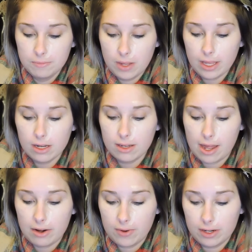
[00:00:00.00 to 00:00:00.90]
I get a
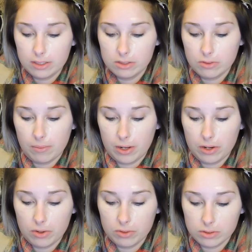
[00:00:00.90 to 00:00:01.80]
lot of redness around my
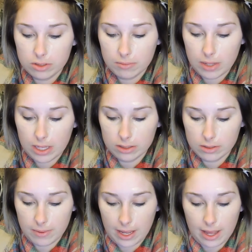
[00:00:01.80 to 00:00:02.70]
nose because
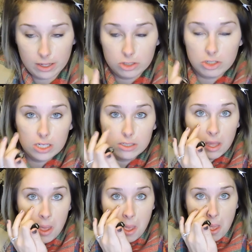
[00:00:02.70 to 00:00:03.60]
of my allergies.
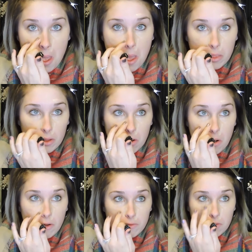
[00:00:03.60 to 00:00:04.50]
They're
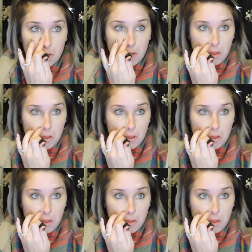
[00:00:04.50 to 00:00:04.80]
awful.